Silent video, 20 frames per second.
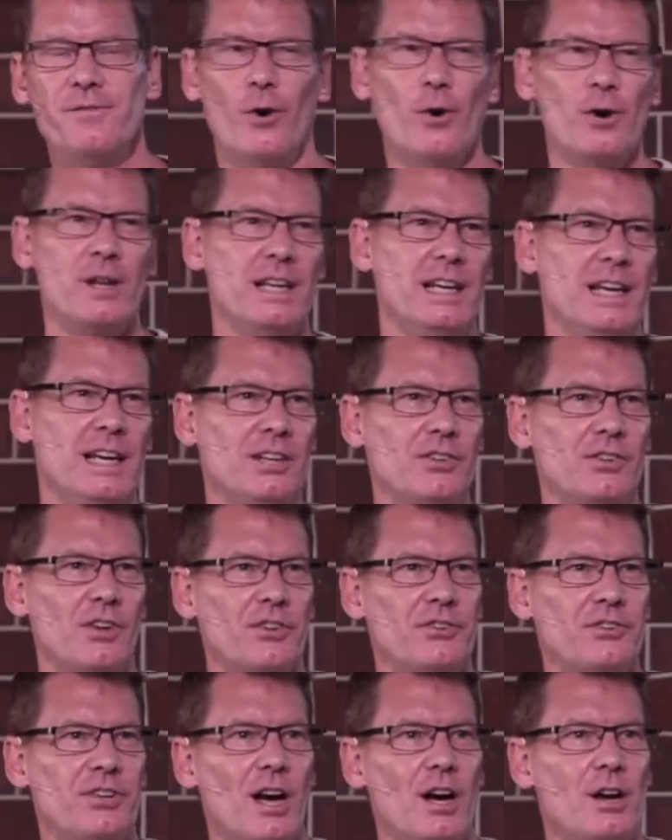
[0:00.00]
40 years or
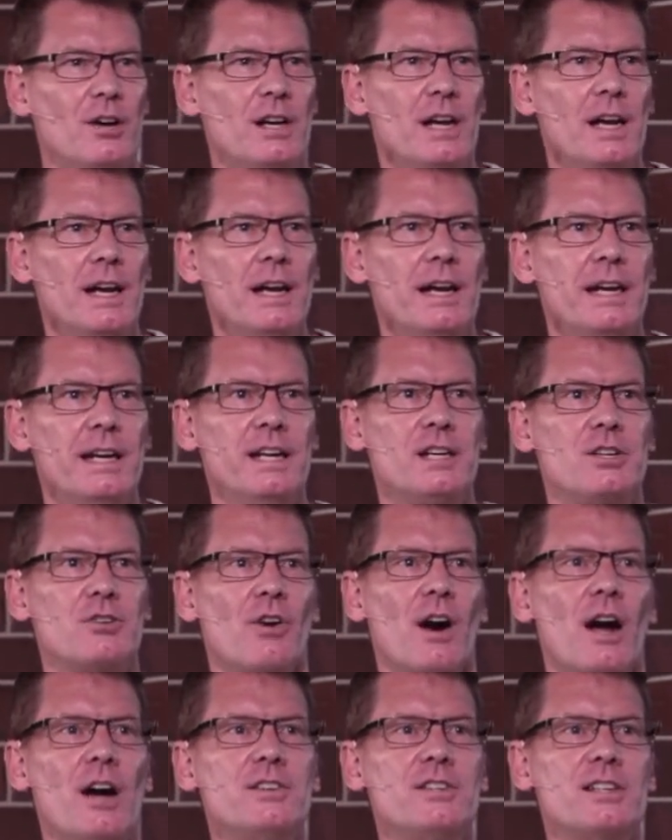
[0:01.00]
so, it had
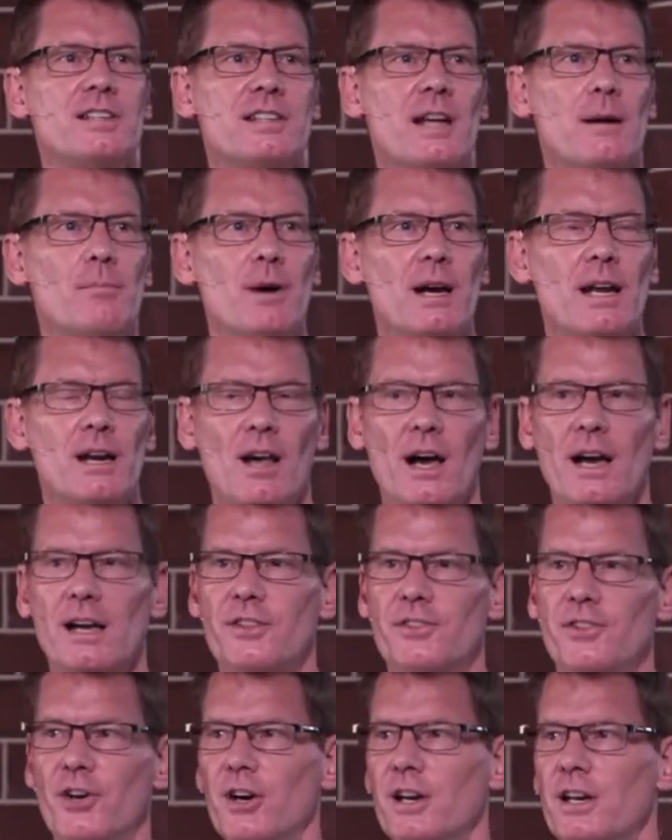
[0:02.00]
grown to somewhere like
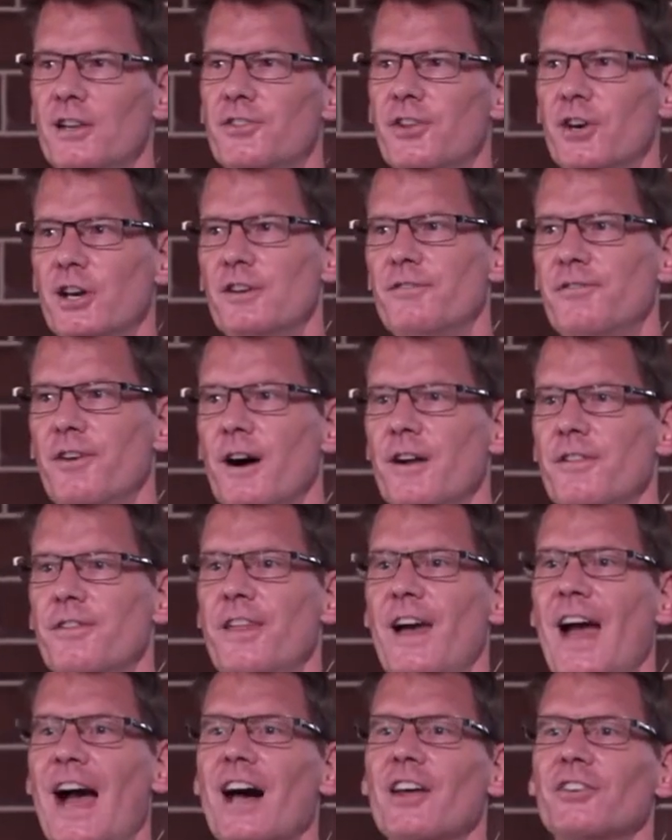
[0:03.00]
30,
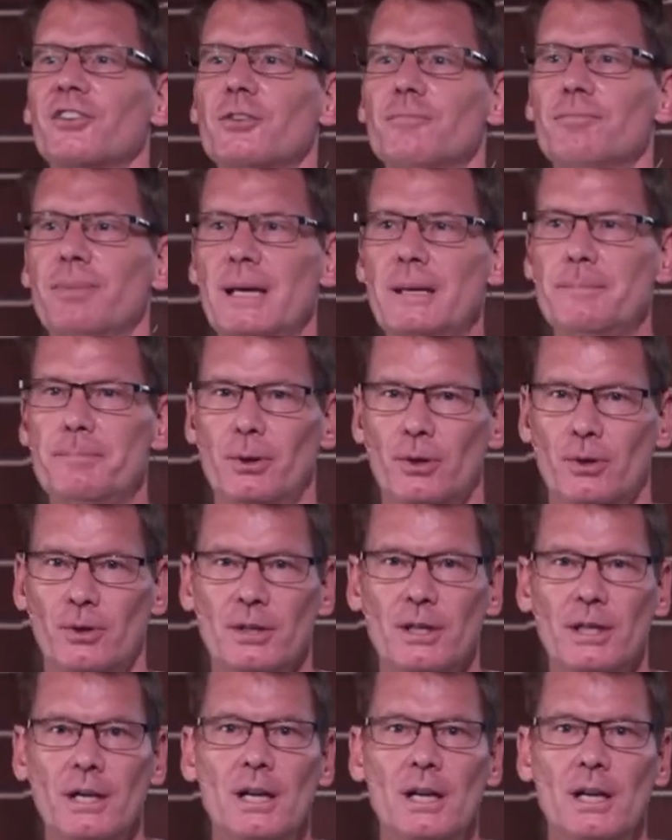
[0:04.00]
35,000 people